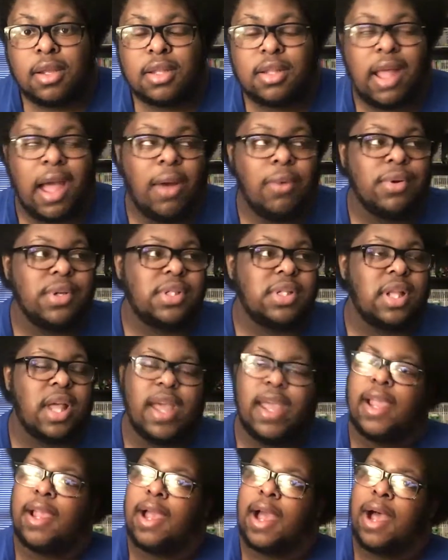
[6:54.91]
that was
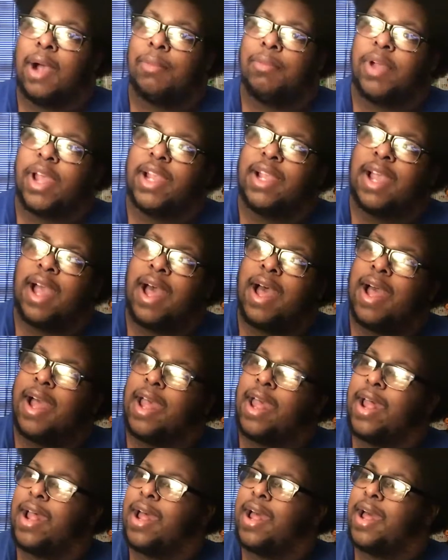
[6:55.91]
like, I'm like,
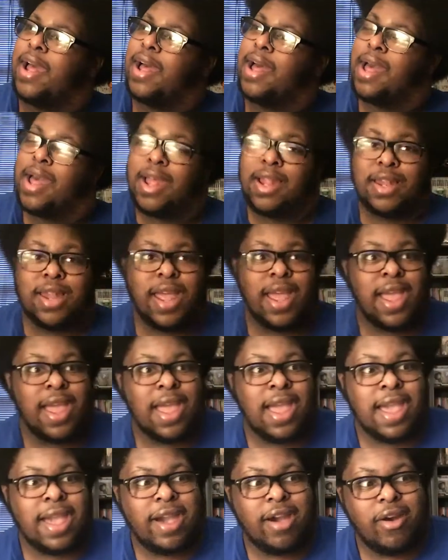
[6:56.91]
god
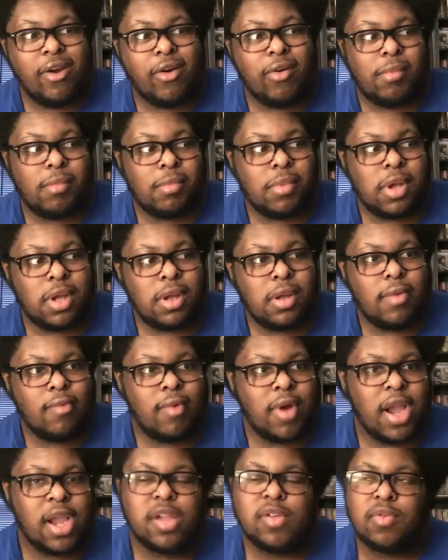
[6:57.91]
damn.
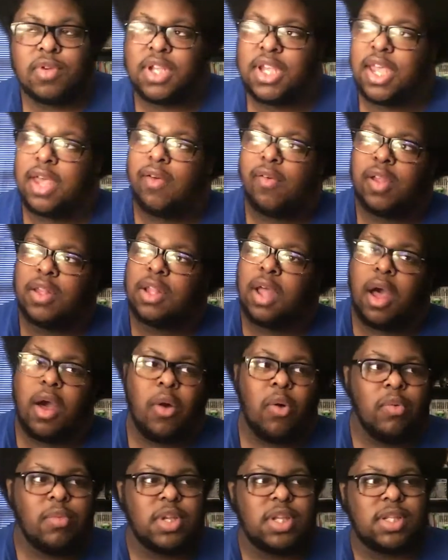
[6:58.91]
Why are you killing the
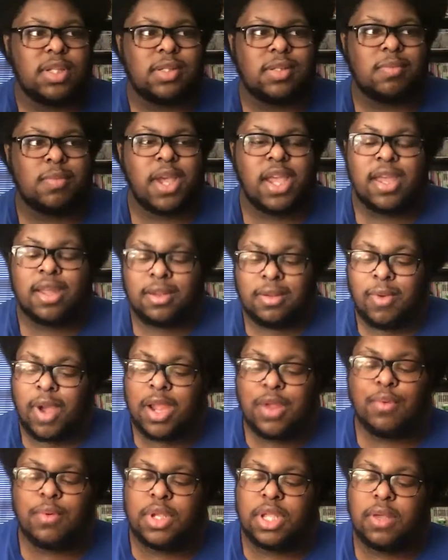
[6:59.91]
homies, man?
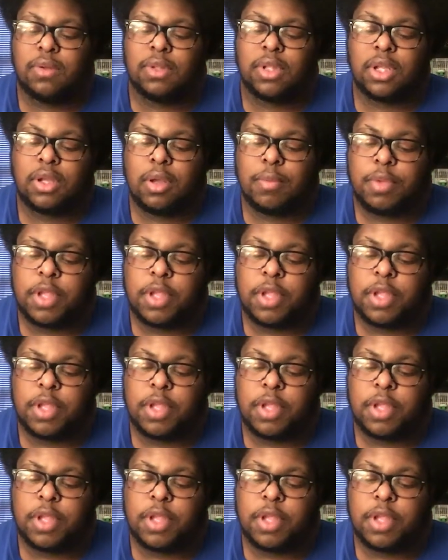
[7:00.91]
Why are you killing the good